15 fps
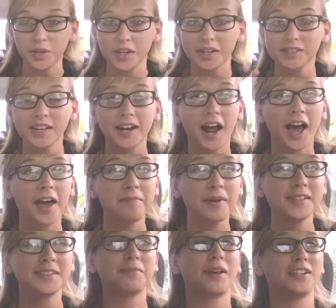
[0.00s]
weeks, and I
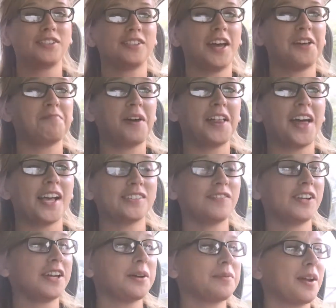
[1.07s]
meant to mention that in my last
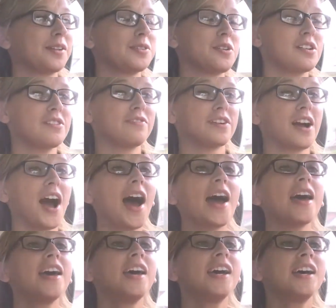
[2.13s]
video, but I totally forgot.